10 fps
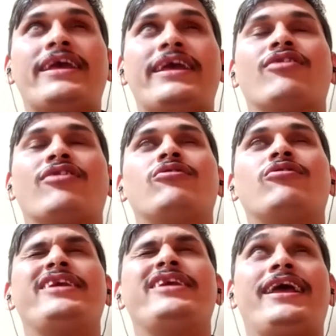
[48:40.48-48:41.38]
Yeah, so
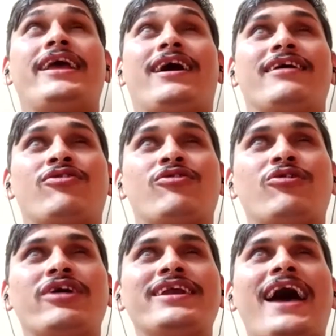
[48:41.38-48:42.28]
So
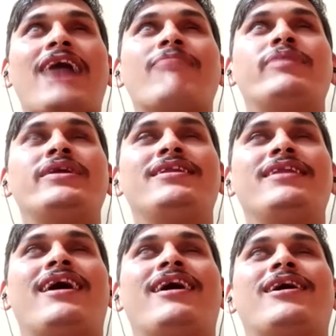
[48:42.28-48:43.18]
it happened
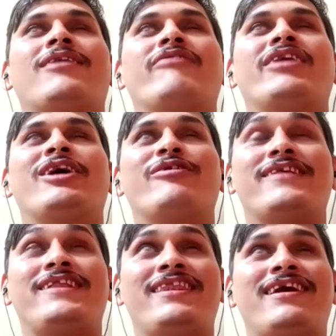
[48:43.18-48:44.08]
when I was
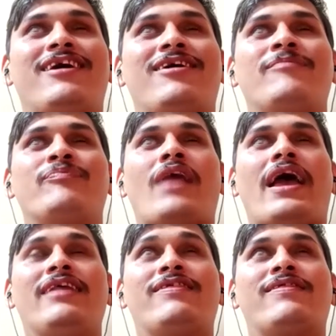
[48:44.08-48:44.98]
in
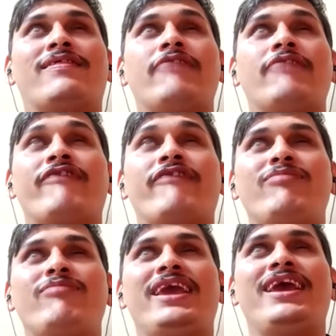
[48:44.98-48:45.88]

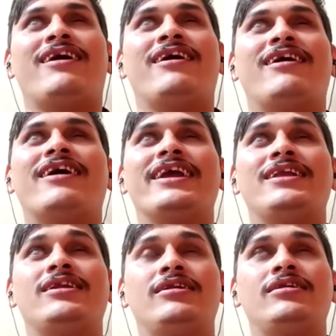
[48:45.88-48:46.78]
FYBA
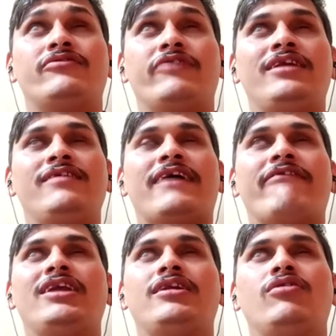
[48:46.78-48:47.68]
in
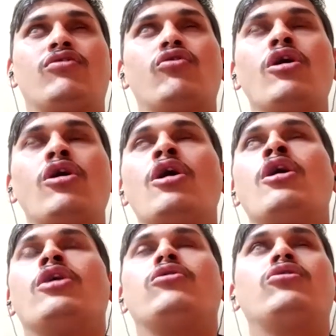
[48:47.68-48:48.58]
2017. So,
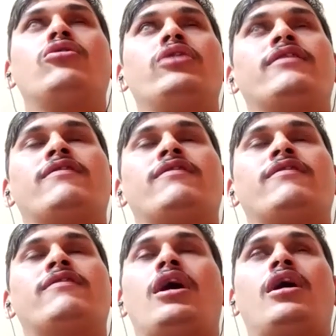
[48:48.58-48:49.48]
you know, it's
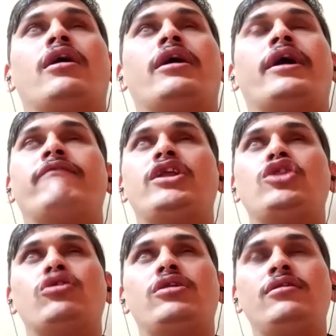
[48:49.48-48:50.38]
a
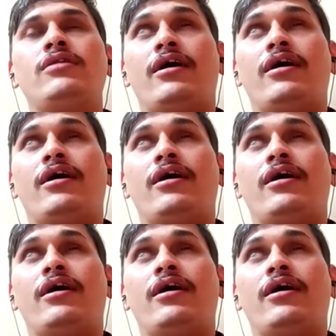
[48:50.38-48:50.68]
convention.